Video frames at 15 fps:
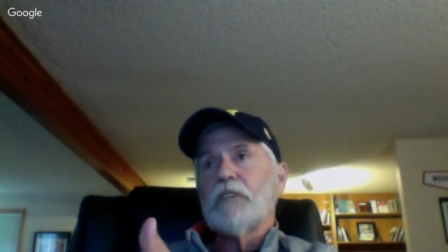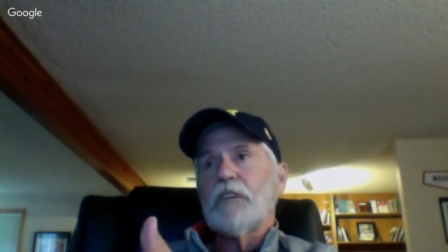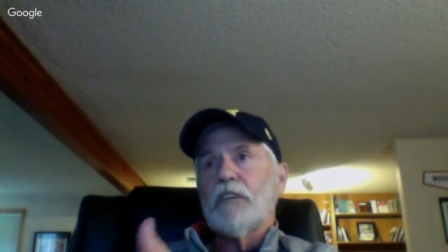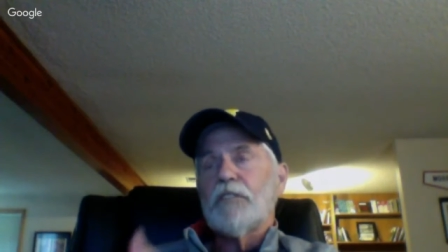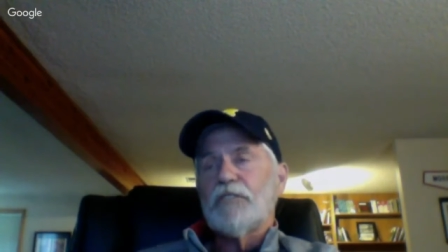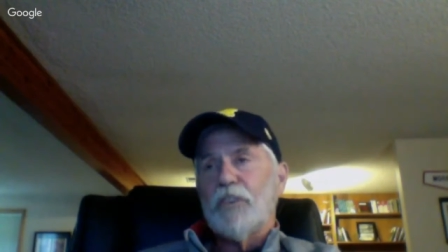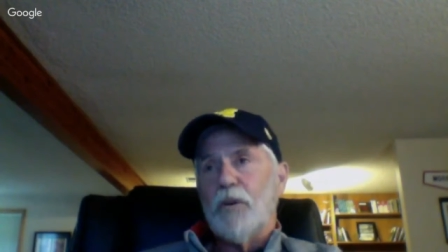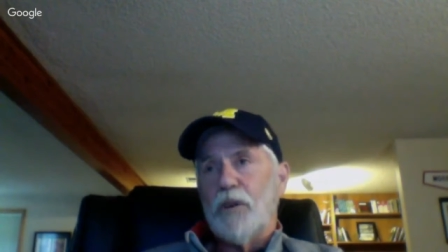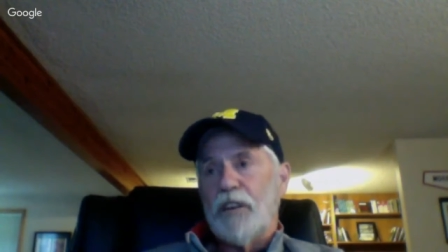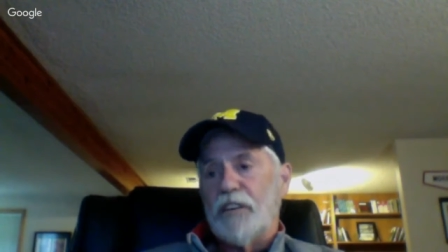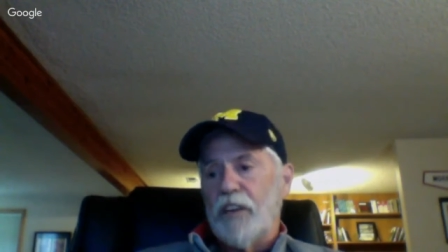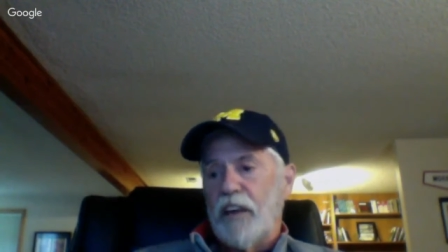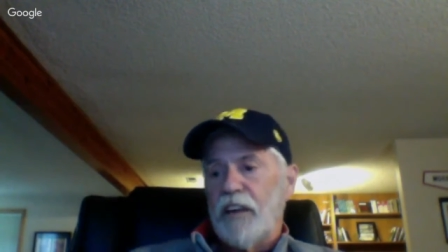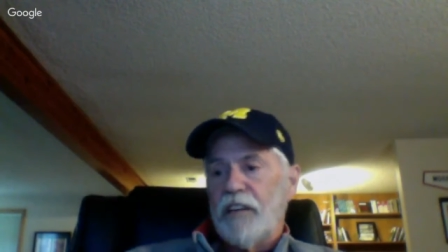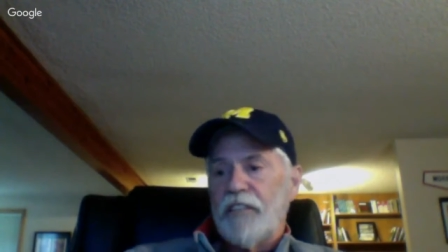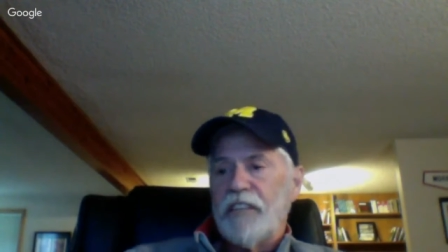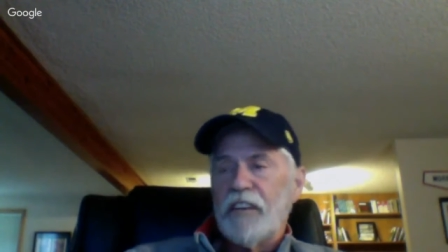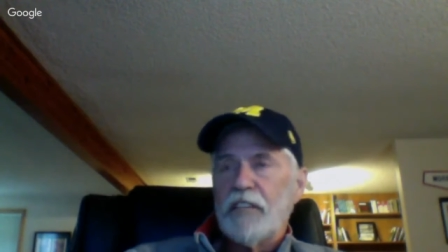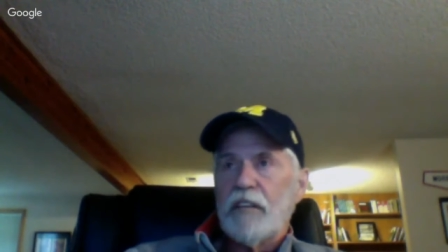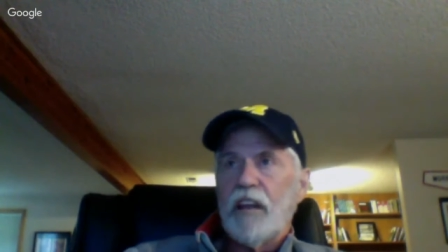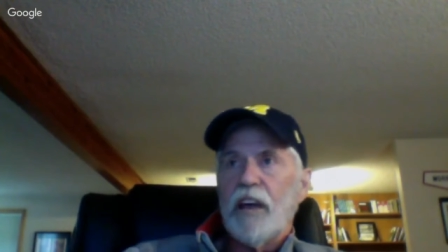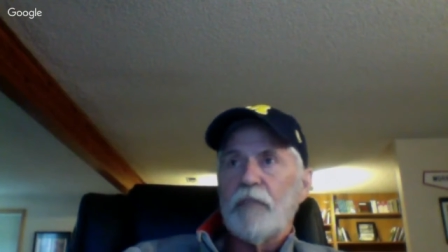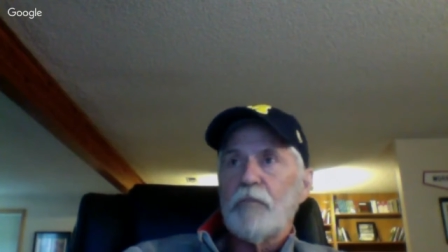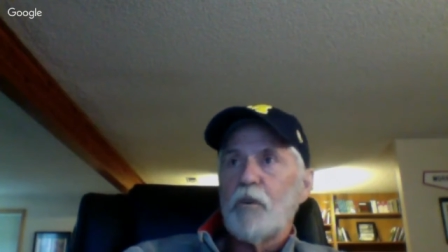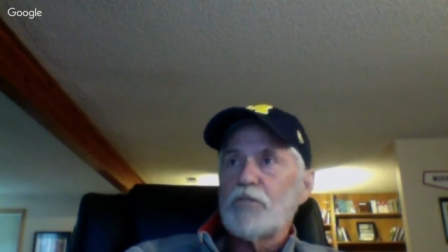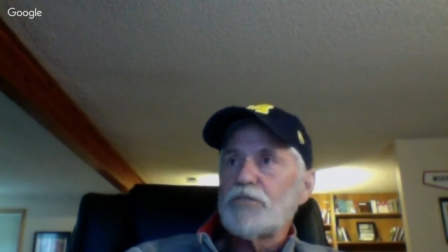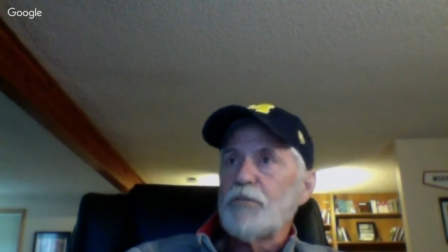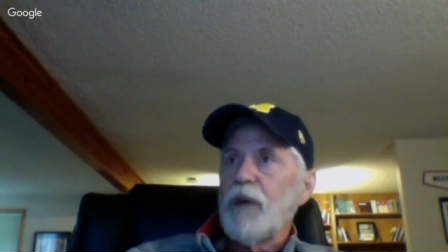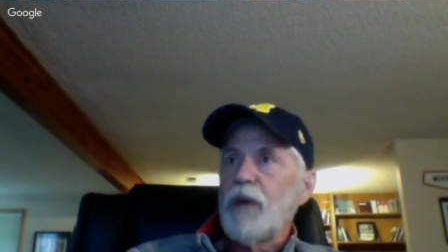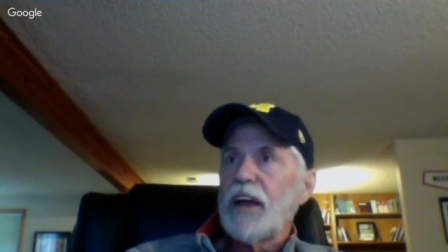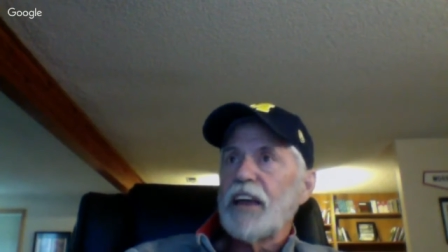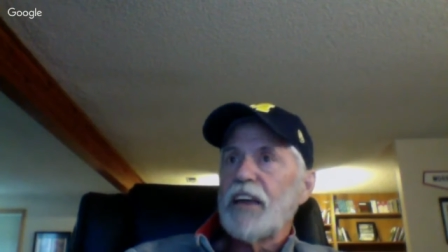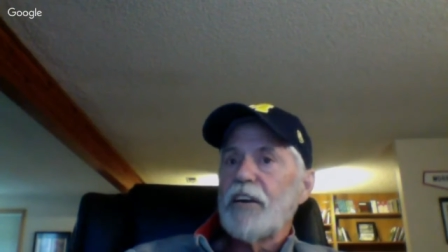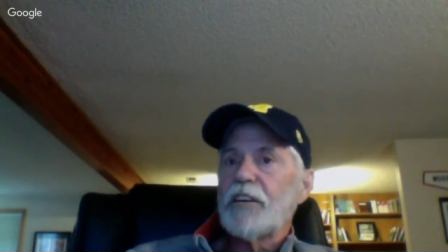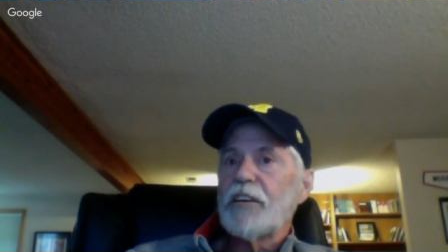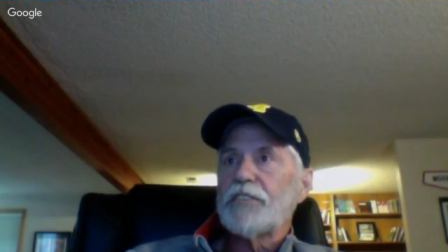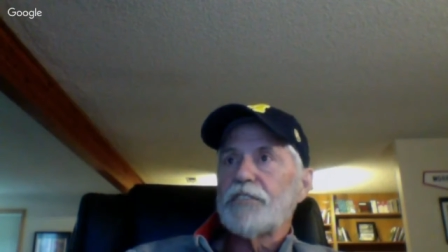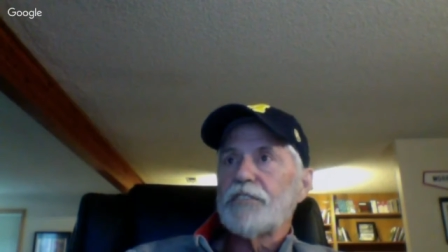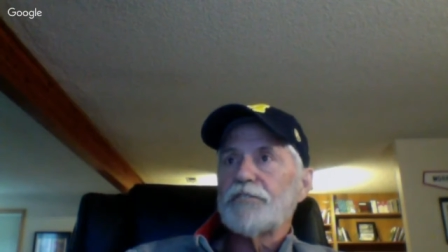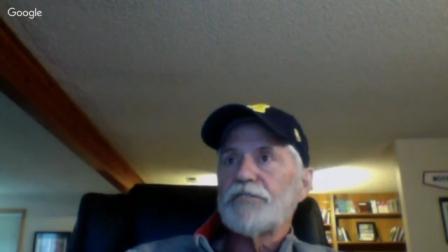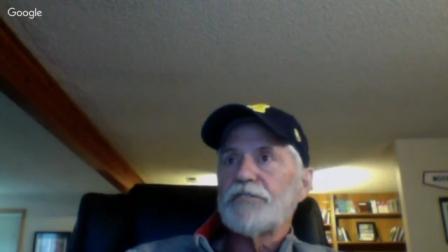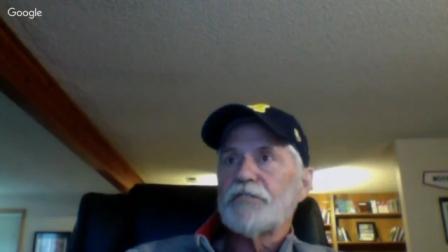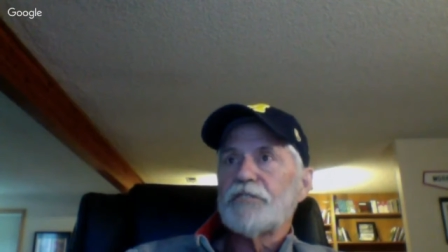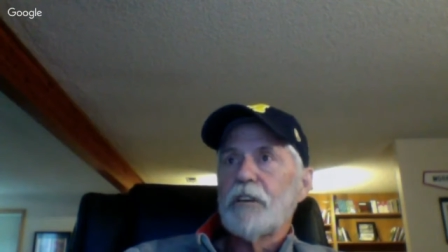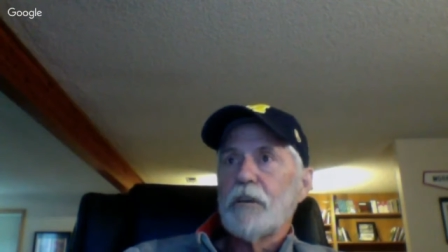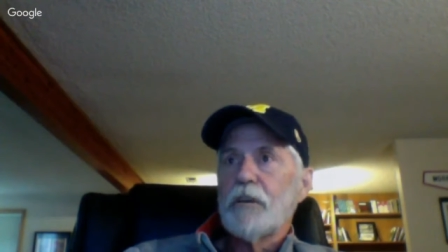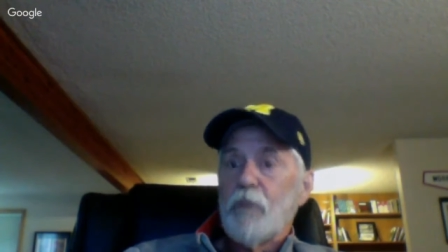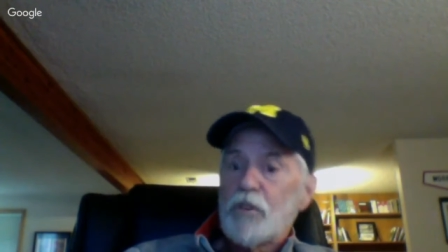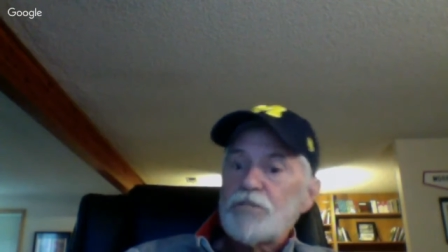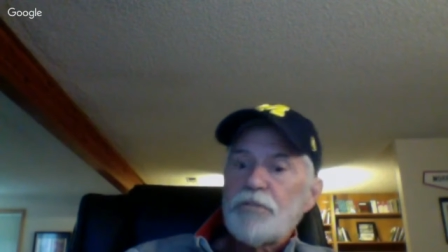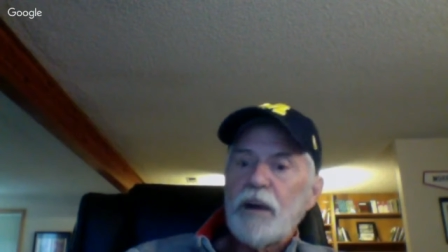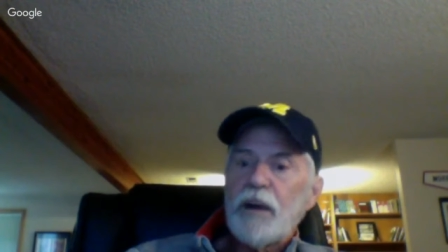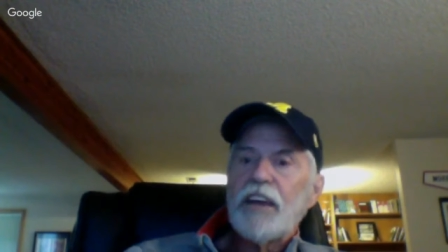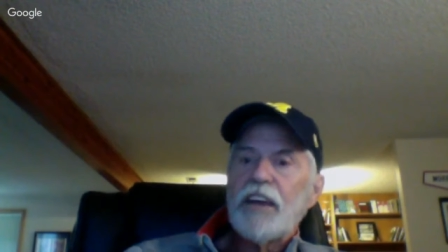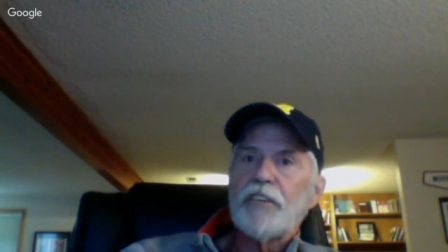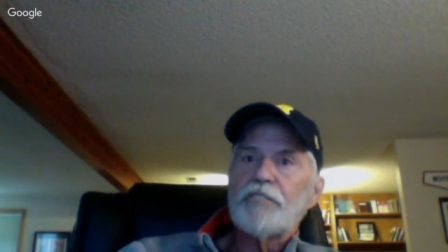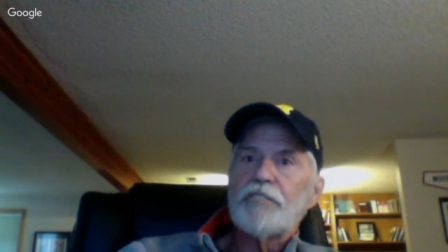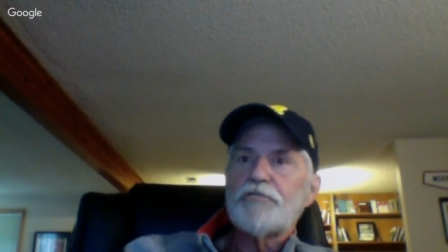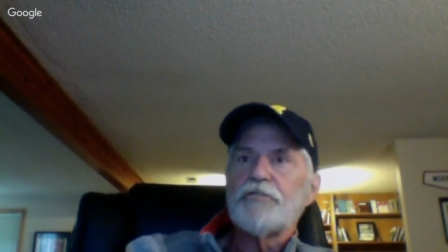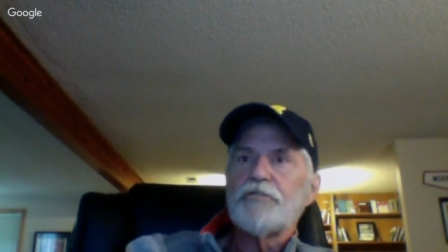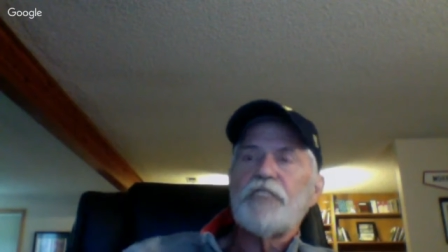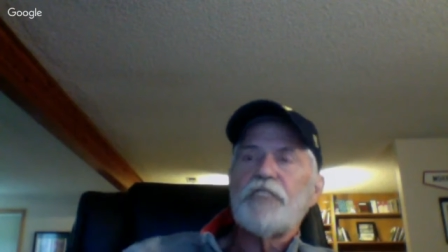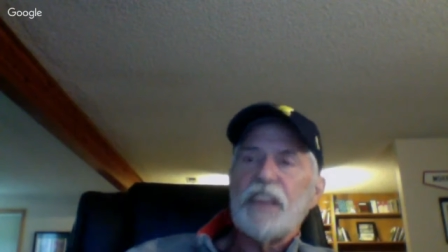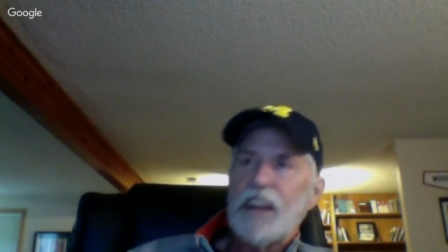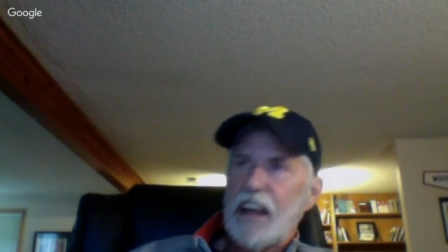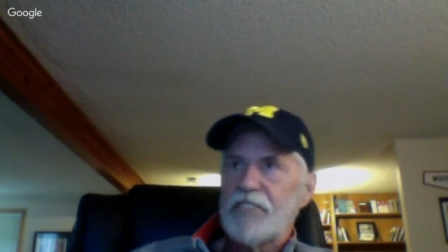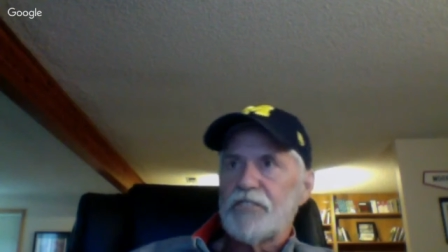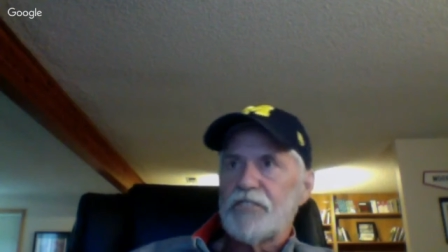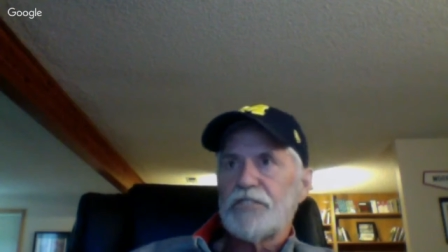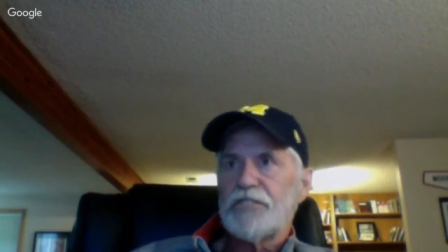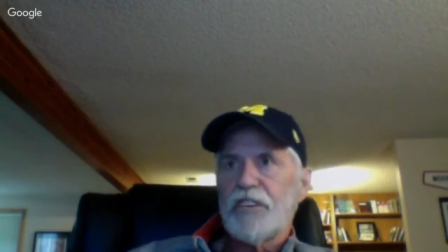So like most of my characters are teenagers.